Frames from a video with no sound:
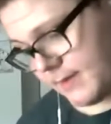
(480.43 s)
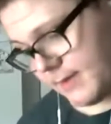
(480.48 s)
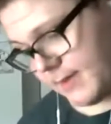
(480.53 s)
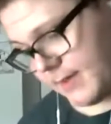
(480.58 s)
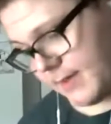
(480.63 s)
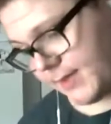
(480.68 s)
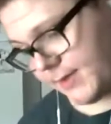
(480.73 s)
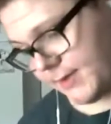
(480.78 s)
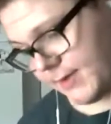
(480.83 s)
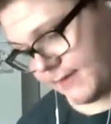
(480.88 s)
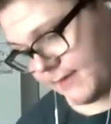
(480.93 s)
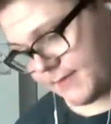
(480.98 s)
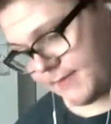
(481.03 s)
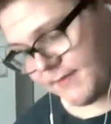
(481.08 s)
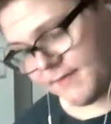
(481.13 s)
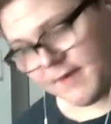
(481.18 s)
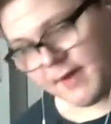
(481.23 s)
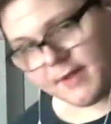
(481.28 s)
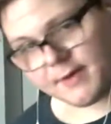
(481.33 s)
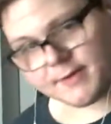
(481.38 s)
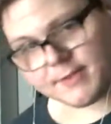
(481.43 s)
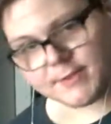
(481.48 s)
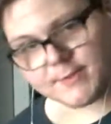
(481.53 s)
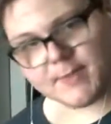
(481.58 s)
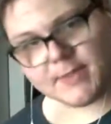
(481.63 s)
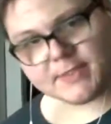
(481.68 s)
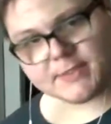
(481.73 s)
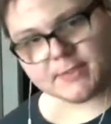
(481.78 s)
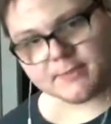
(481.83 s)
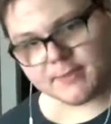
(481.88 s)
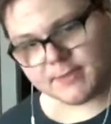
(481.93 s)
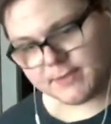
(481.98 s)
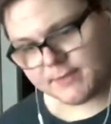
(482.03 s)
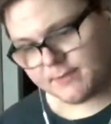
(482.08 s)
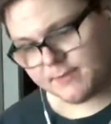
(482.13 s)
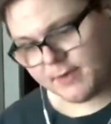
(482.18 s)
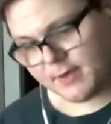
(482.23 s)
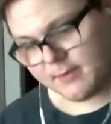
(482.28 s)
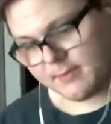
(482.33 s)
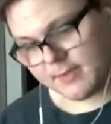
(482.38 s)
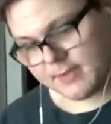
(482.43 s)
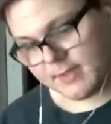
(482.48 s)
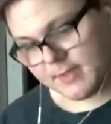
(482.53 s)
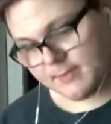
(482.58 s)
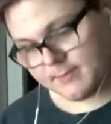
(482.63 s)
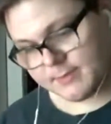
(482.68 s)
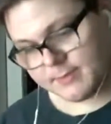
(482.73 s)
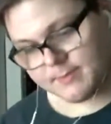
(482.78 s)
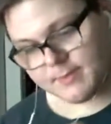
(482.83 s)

And I do have some finer specimens of Barber Dimes.